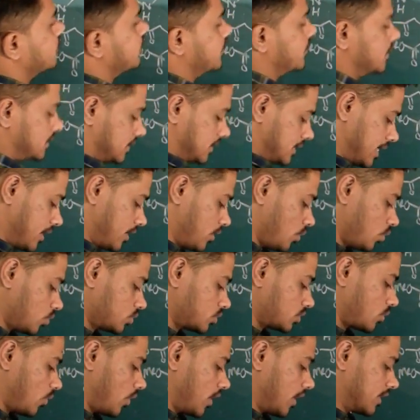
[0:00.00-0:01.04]
which they used
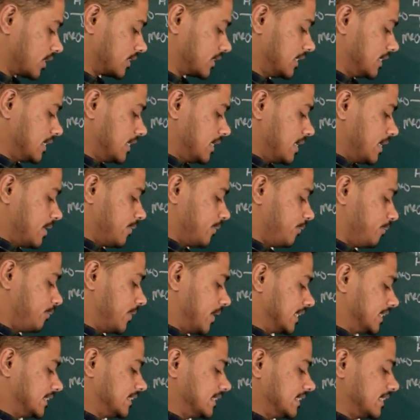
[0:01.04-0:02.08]
was
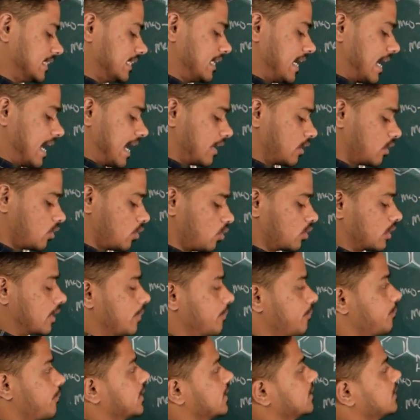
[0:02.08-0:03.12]
benzene at low
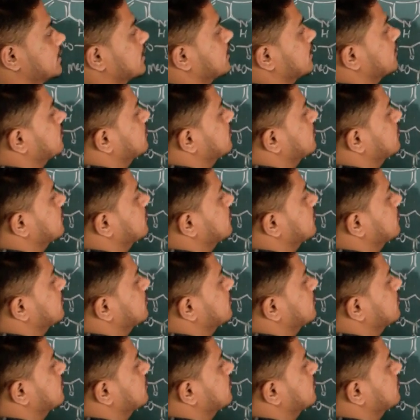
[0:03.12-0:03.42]
temperature.